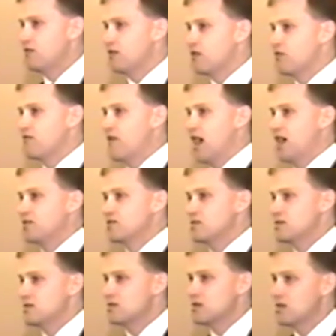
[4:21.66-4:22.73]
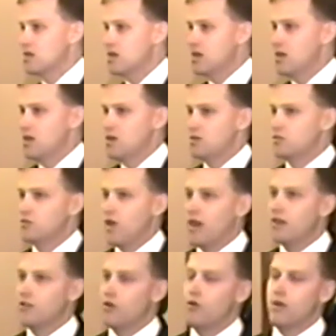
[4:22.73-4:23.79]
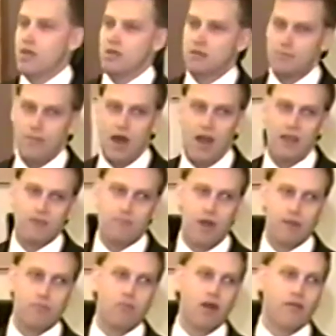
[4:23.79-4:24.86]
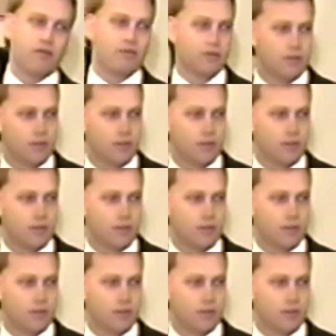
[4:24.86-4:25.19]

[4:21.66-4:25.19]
in the crevasses trying to locate the body of my brother